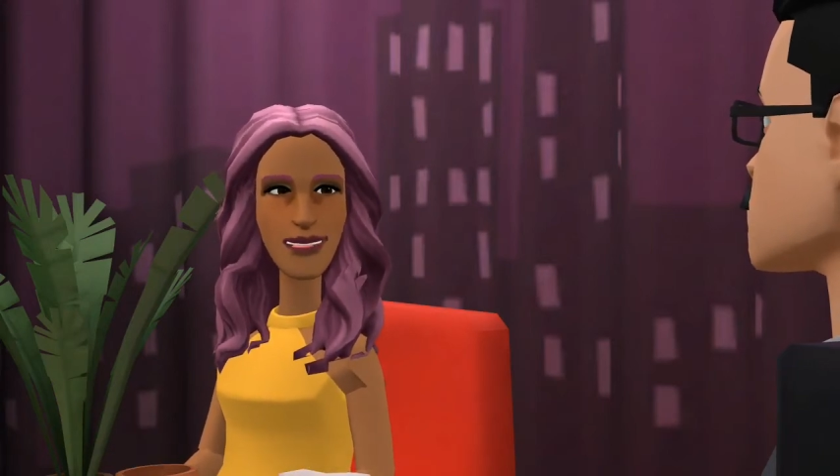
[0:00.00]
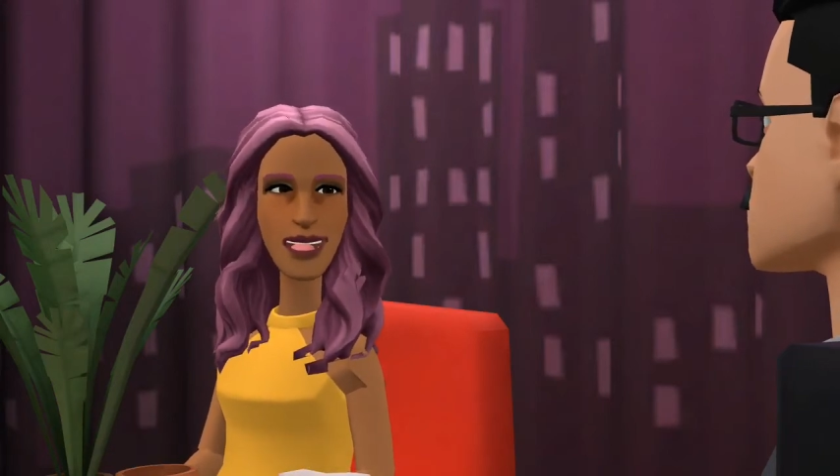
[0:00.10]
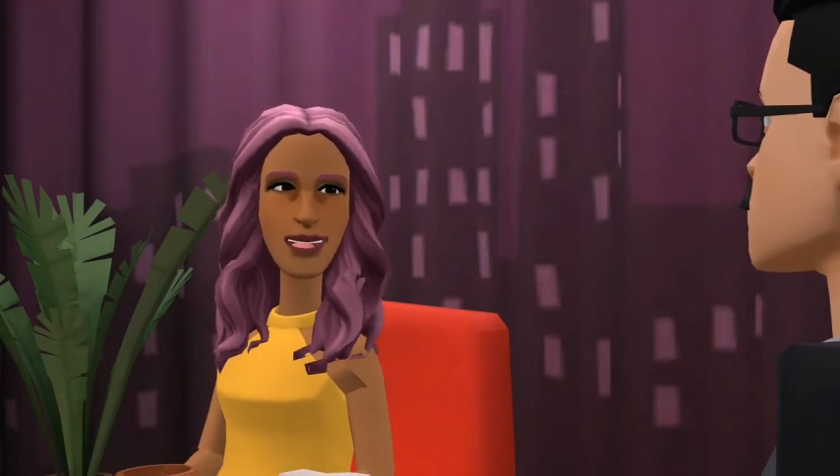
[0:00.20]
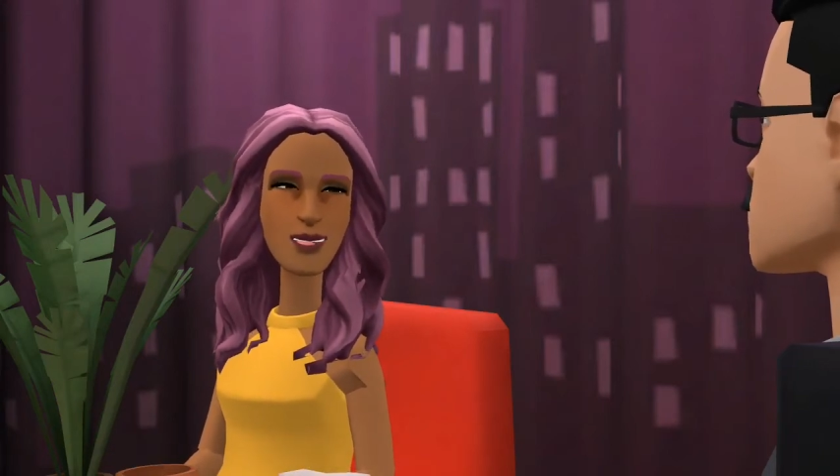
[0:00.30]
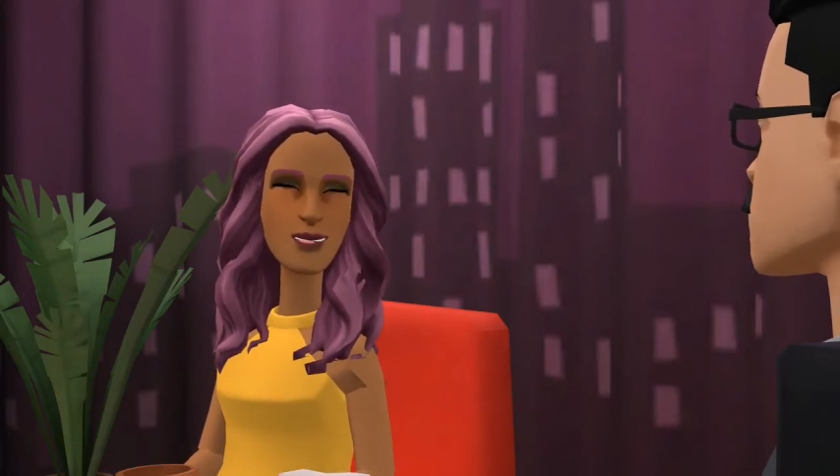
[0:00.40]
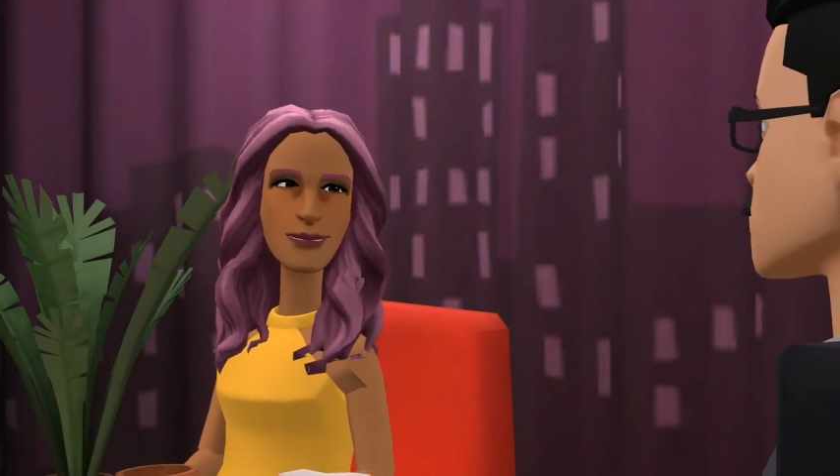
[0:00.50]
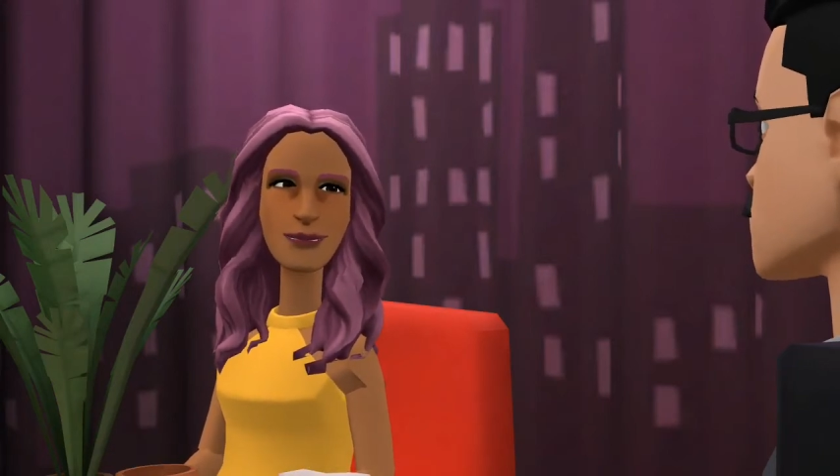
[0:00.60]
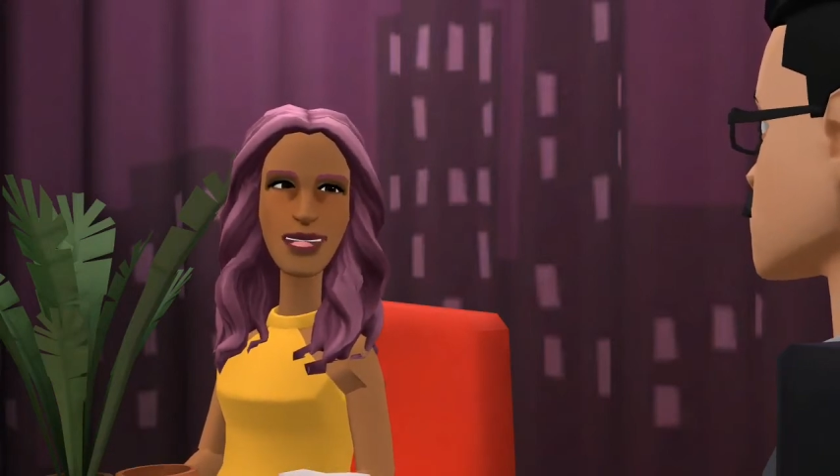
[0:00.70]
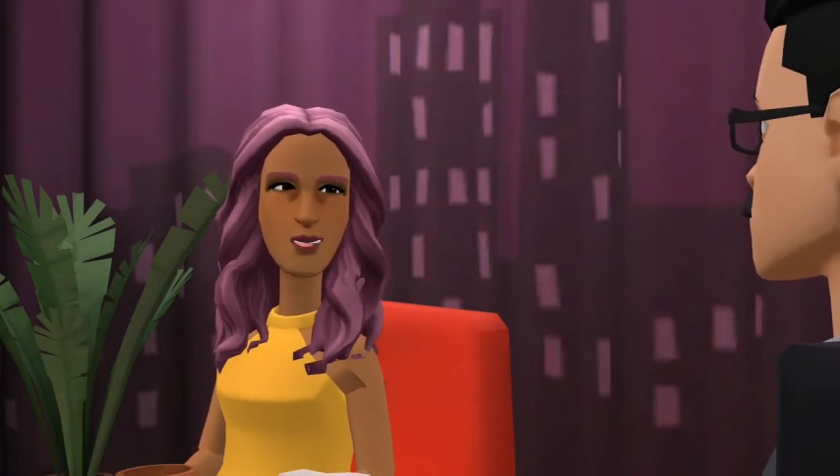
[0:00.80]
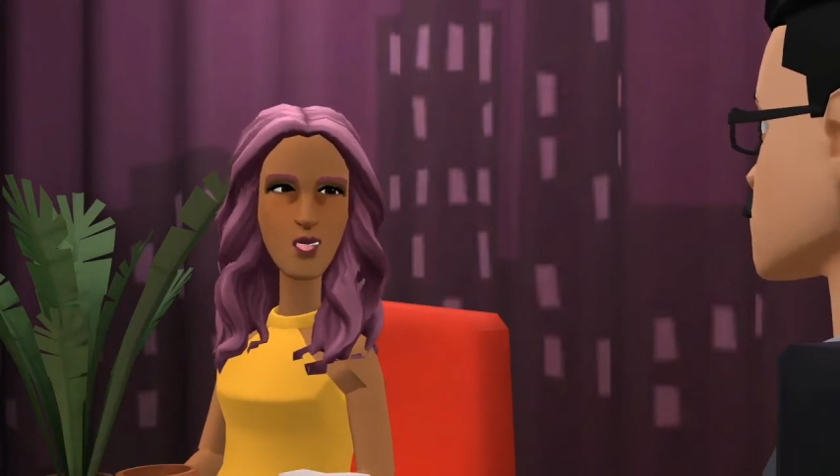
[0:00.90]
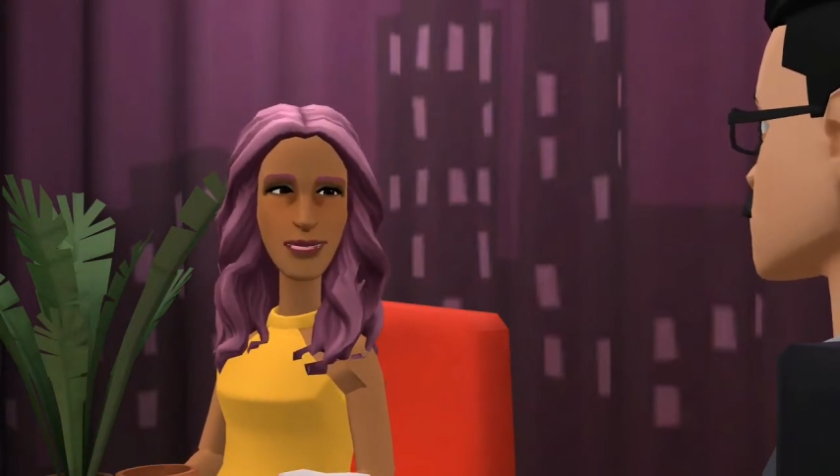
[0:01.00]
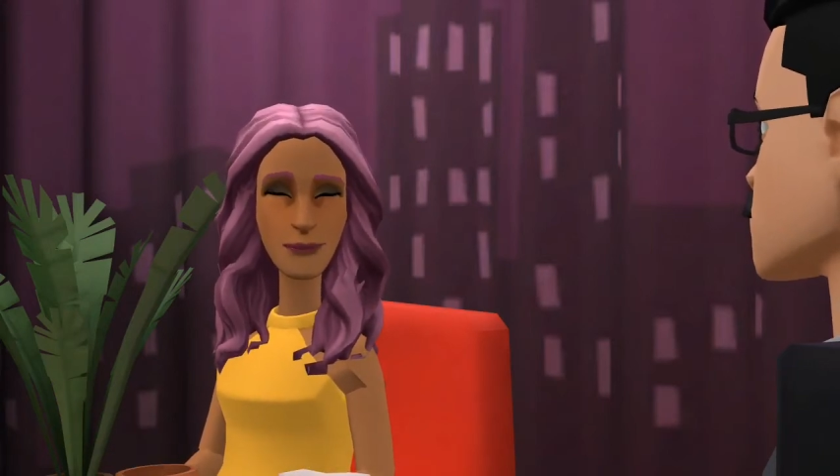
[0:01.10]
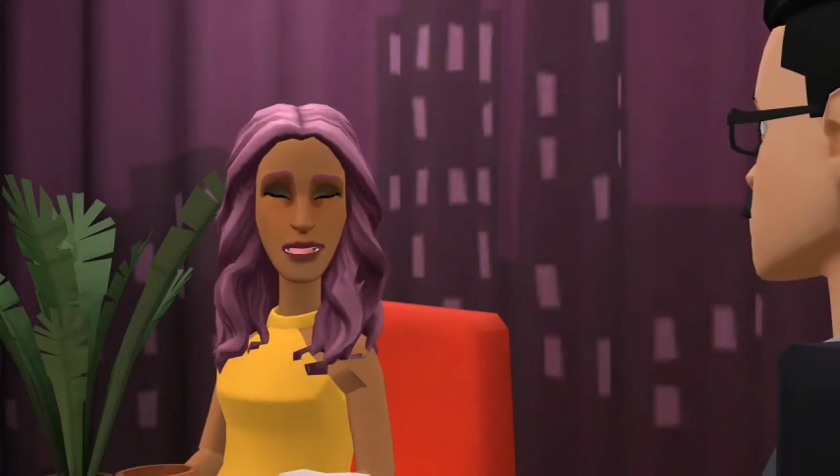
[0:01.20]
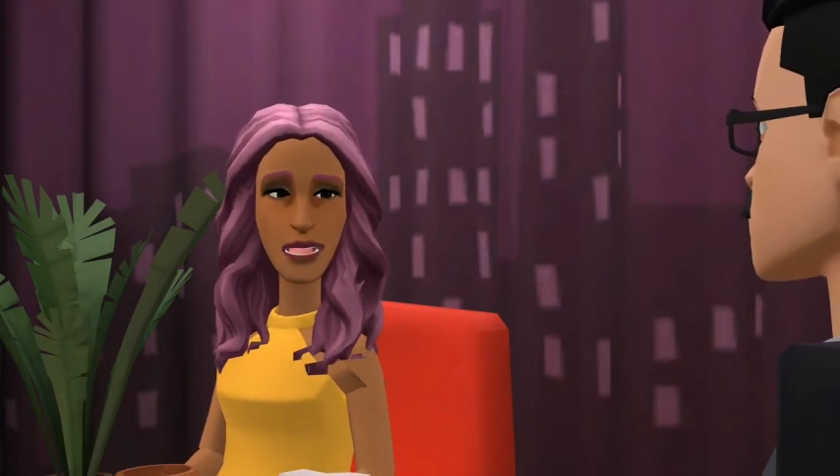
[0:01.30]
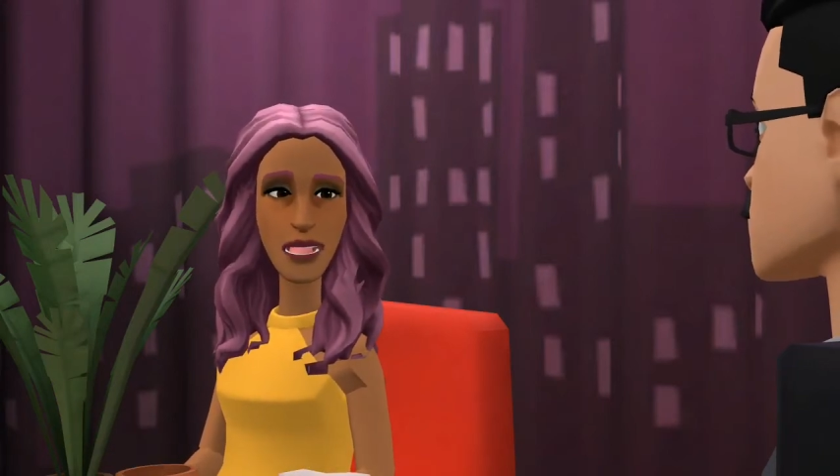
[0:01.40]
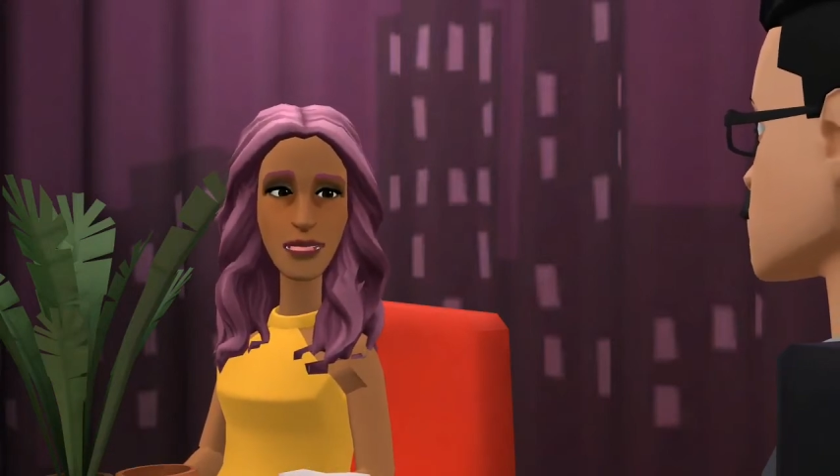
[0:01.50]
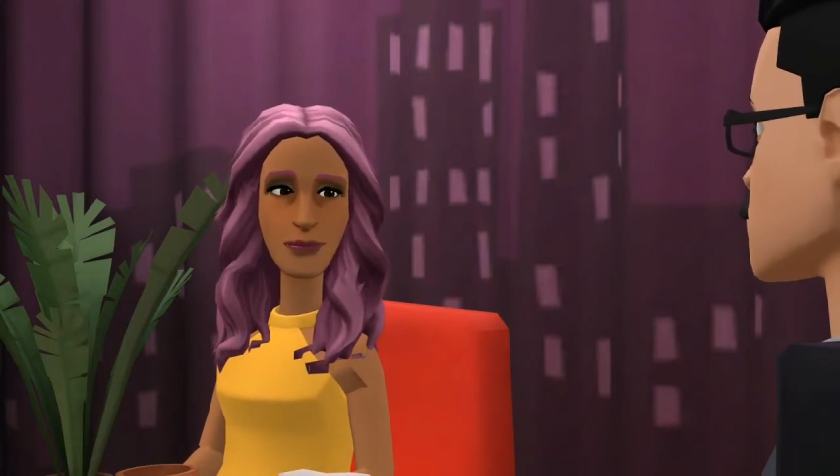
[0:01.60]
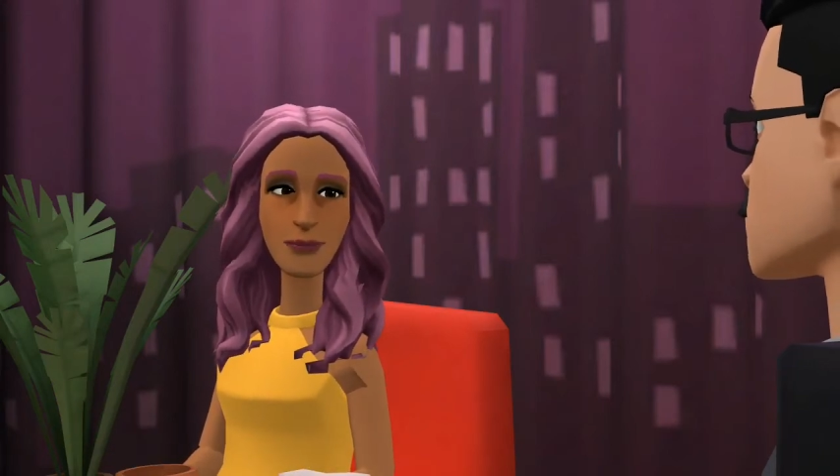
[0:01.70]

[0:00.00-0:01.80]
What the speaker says: video are pre-made